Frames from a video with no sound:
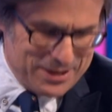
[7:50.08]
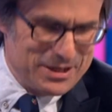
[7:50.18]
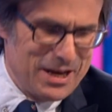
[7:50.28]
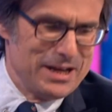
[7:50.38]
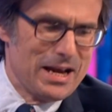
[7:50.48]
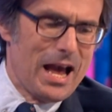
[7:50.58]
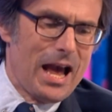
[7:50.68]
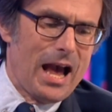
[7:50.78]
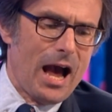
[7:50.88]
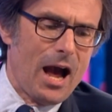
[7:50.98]
Indeed.
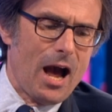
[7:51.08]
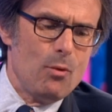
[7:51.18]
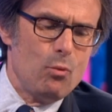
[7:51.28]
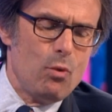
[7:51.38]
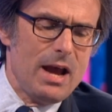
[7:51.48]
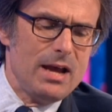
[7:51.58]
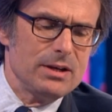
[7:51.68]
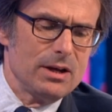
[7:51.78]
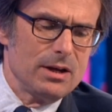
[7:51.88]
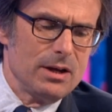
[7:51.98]
I
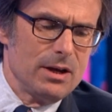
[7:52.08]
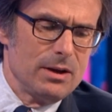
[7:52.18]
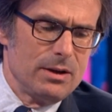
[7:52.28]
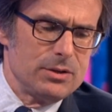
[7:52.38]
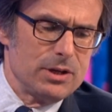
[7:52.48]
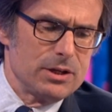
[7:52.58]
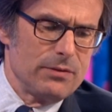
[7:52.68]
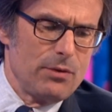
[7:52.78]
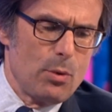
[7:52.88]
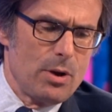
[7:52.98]
read an interesting
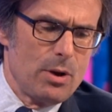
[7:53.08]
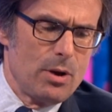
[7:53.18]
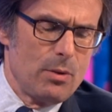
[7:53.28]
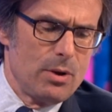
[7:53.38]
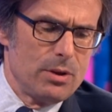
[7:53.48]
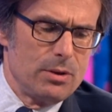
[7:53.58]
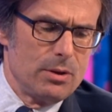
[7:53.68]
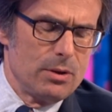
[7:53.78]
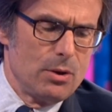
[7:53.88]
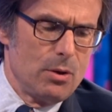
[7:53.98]
interview with
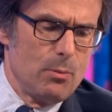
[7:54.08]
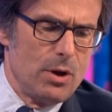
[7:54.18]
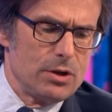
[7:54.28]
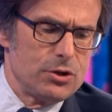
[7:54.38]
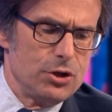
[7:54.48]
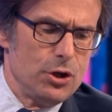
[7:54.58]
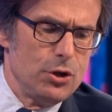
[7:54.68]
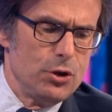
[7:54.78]
you in which